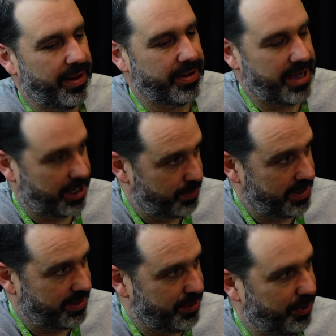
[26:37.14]
text
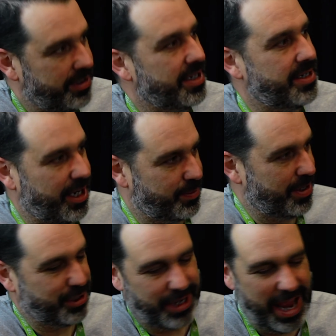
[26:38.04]
message. You could send a text
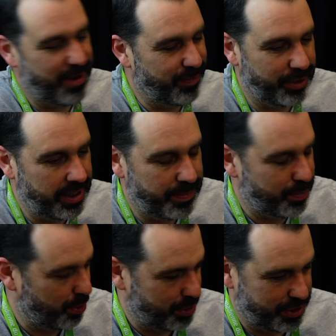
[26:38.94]
message to every
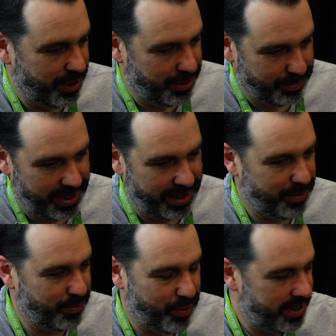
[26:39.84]
person on the planet,
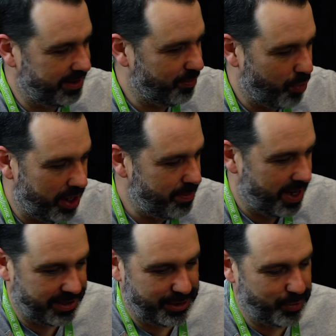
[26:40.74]
one
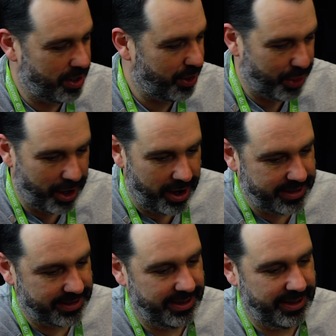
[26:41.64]
message, one thought,
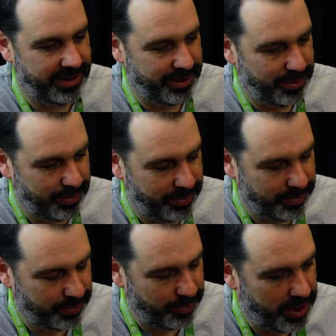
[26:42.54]

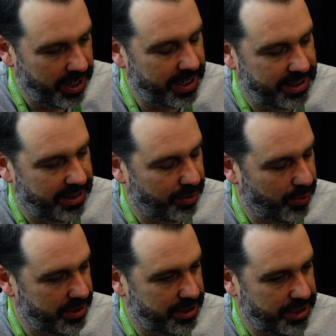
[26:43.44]
one idea or
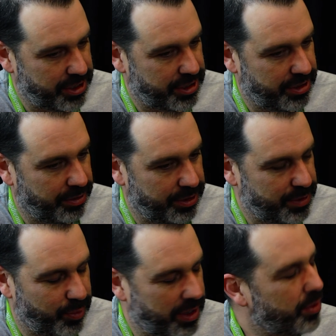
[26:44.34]
one suggestion, or
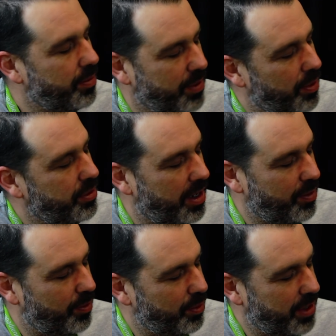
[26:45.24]
what would it be? What
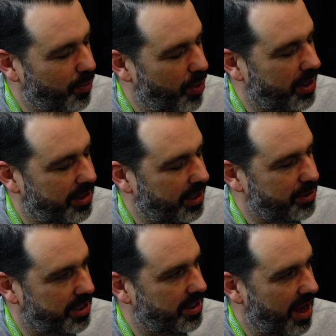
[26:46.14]
would that one thing you
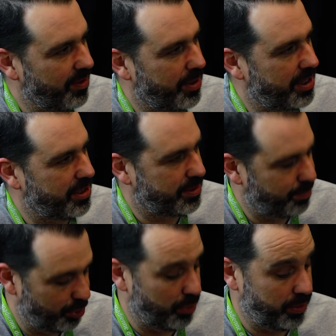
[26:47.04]
send to everybody to just
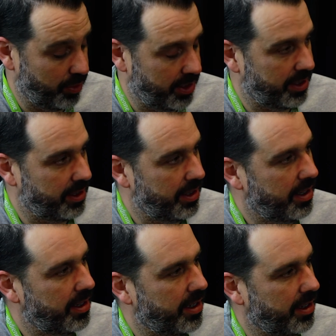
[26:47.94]
boom, you read it?
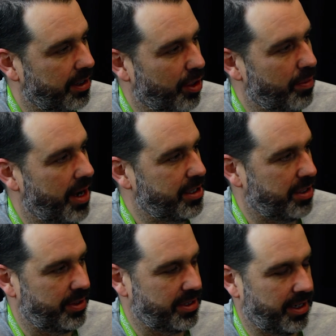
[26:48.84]
Like, mine's
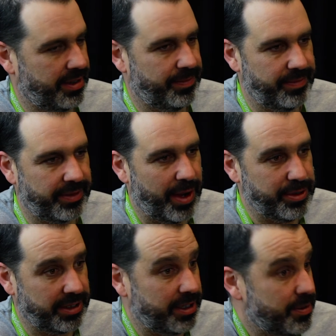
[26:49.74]
always like, I always
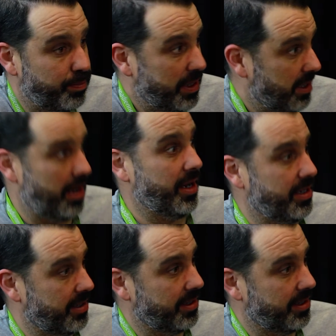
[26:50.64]
think like, just be kind.